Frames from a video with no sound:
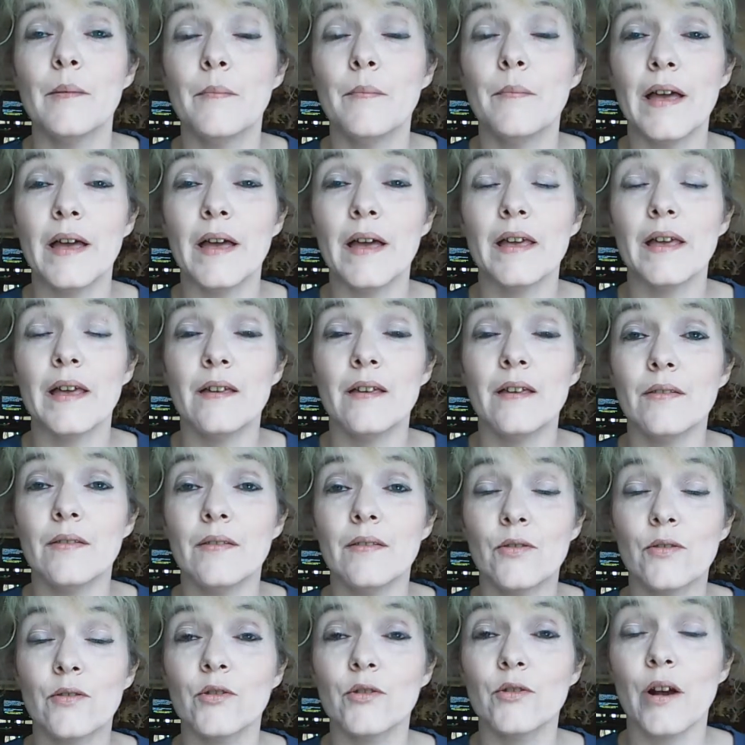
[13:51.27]
May,
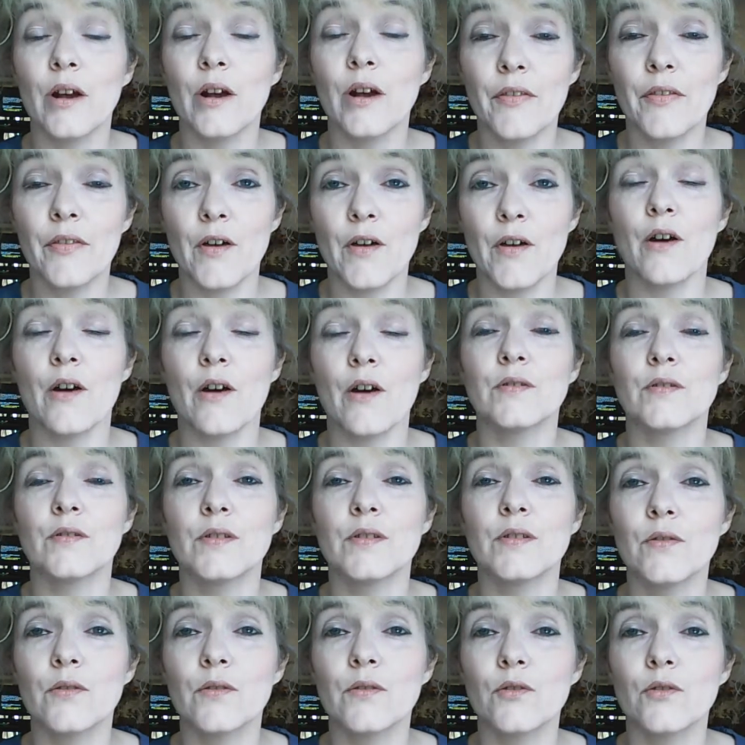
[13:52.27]
through our
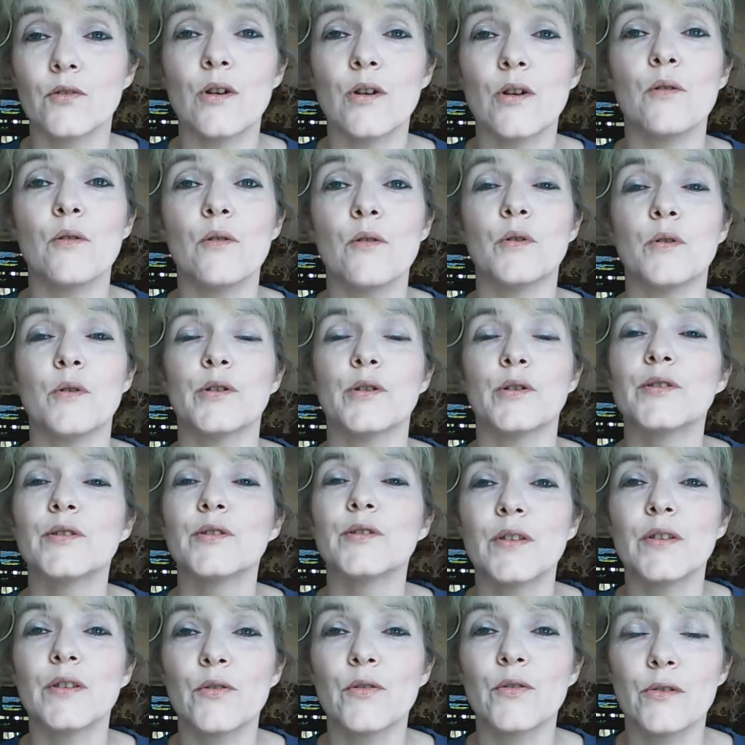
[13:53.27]
thoughts, through our
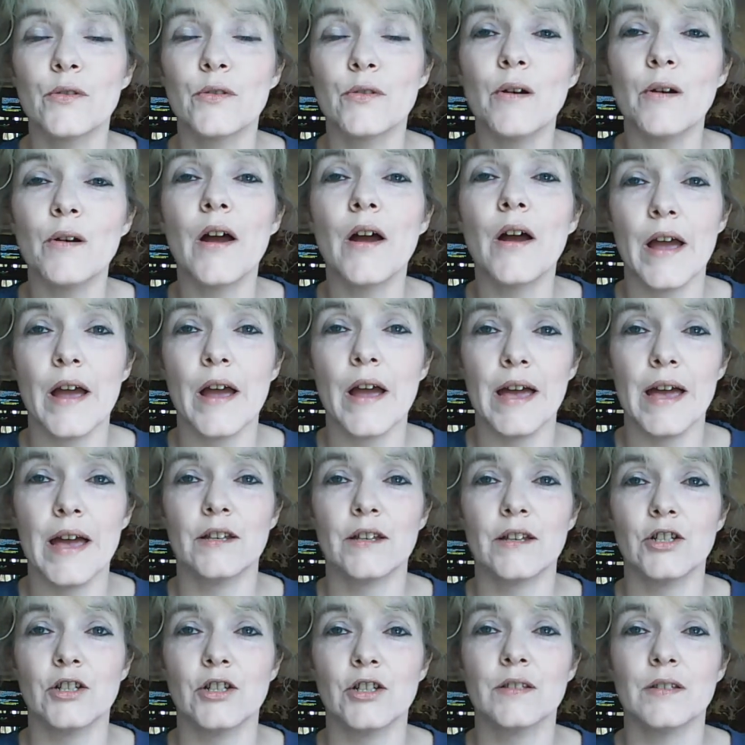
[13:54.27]
words, and through our
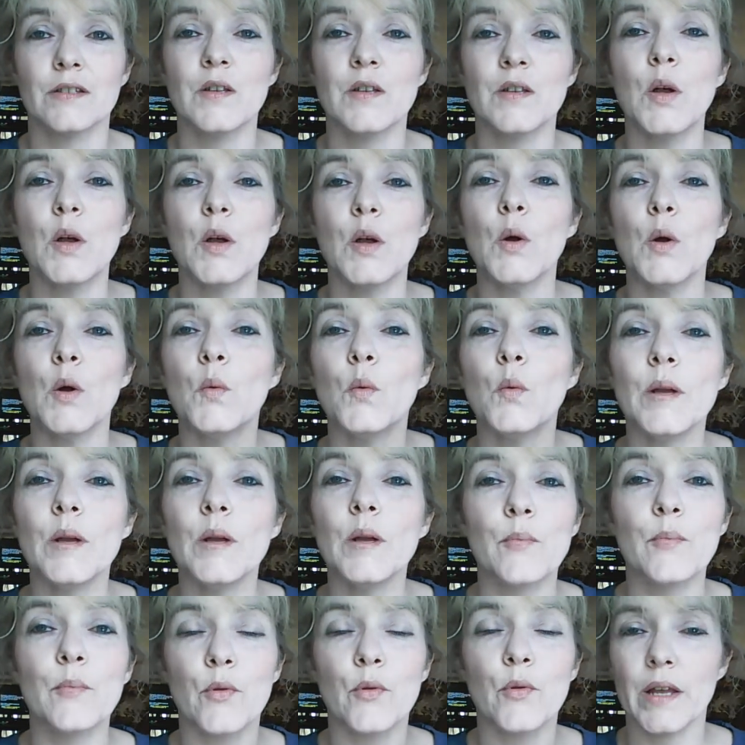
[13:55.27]
actions,
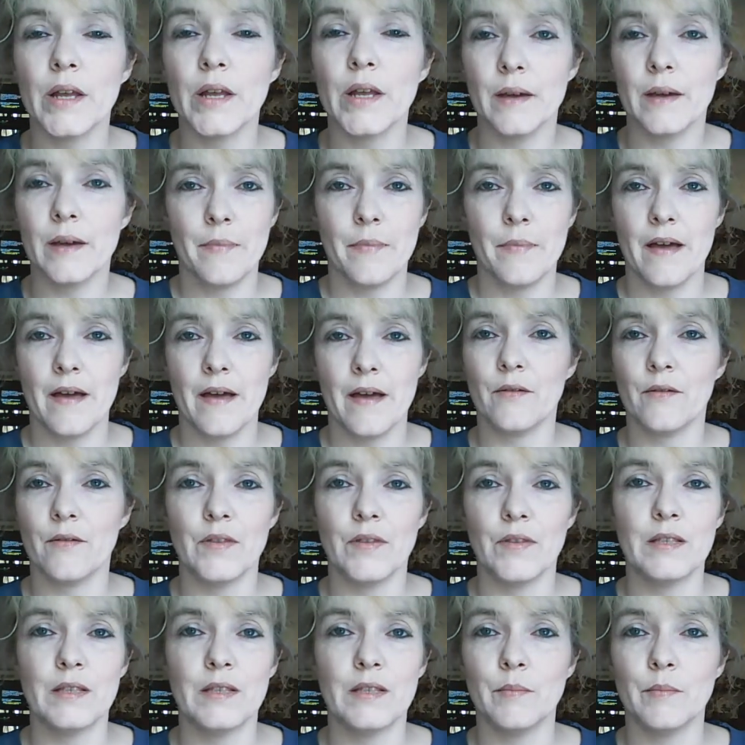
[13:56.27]
we bring about
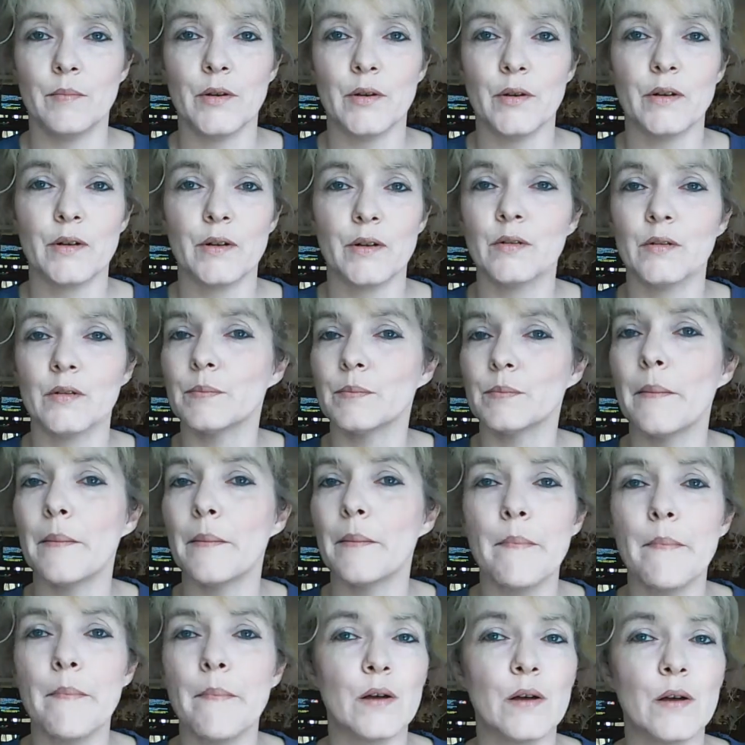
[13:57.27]
these miracles. May
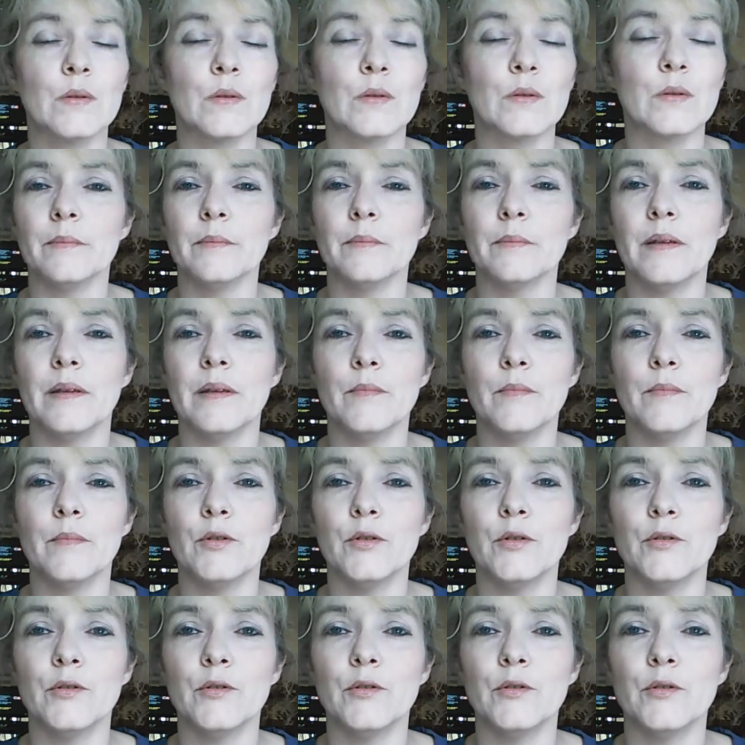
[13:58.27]
mountains be
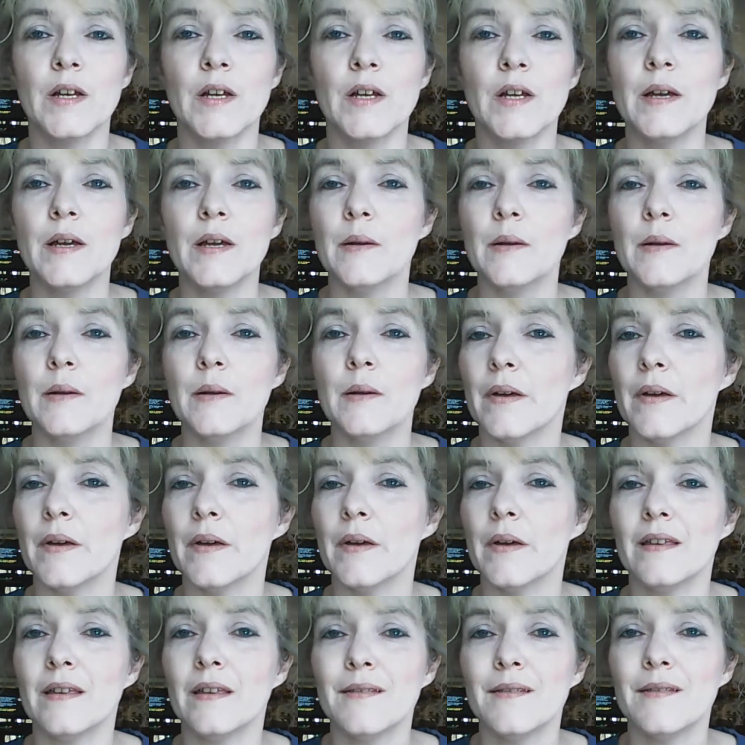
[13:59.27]
moved.
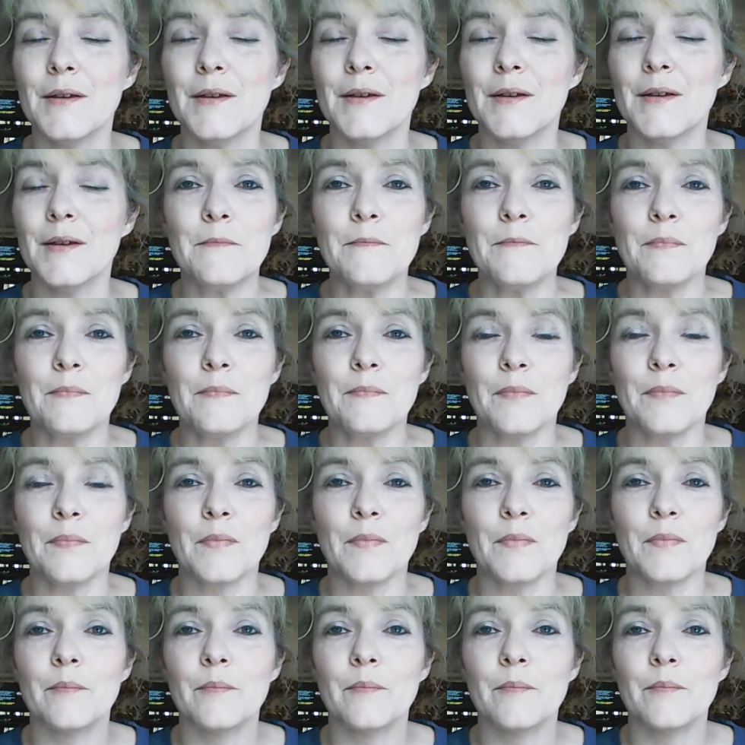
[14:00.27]
May
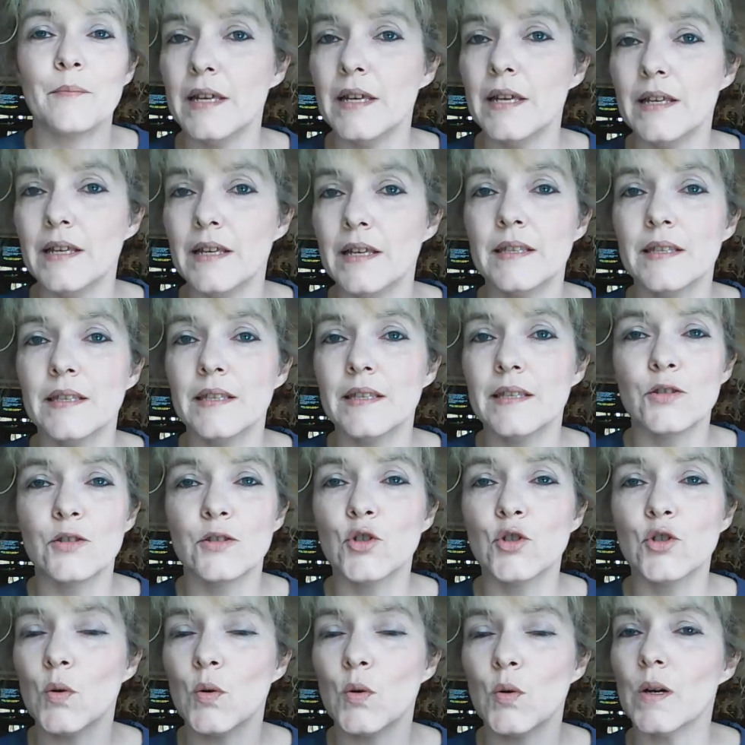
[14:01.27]
peace,
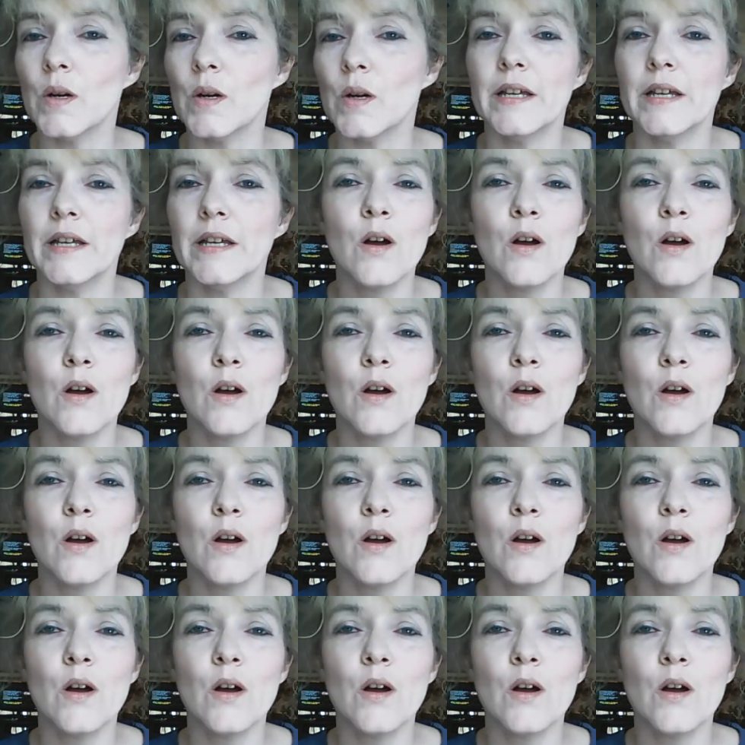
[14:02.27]
joy,